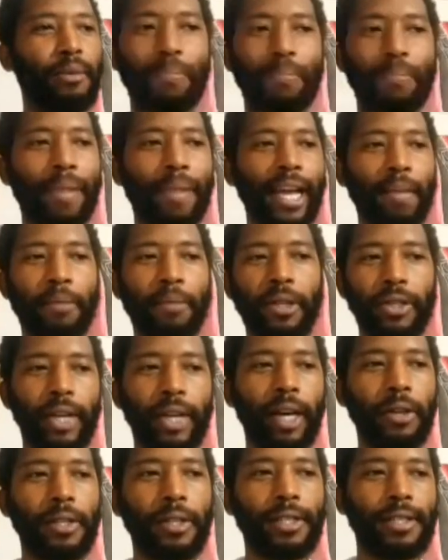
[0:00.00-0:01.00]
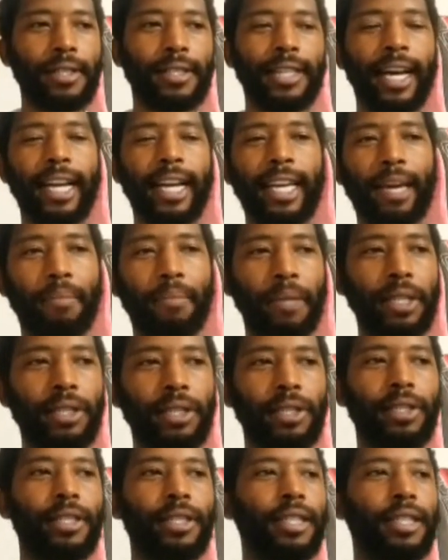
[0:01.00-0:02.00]
Black Mental Health Society,
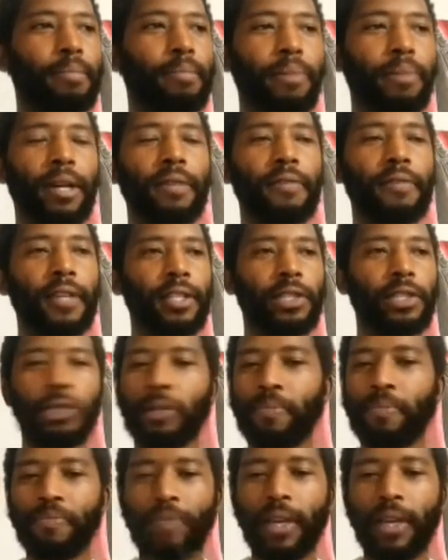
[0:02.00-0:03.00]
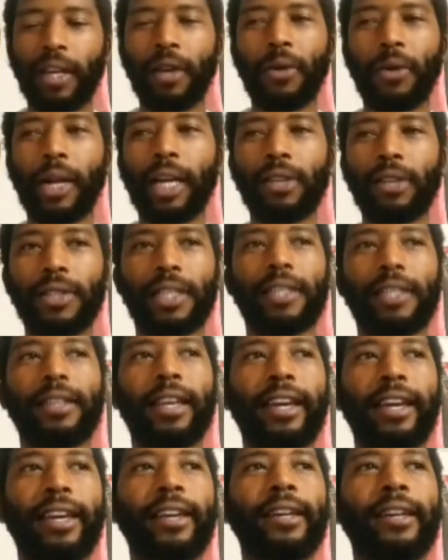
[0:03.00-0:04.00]
Ambitiously Imperfect, or anyone else could
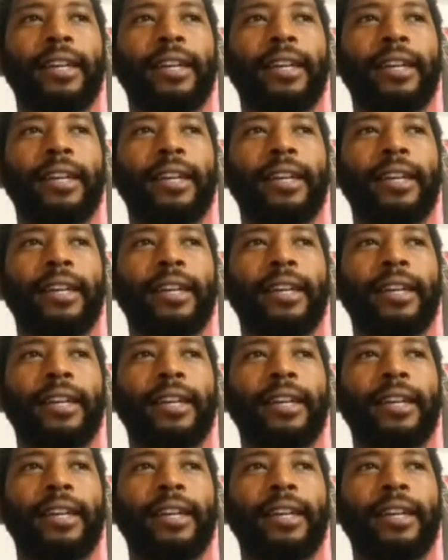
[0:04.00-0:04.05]
like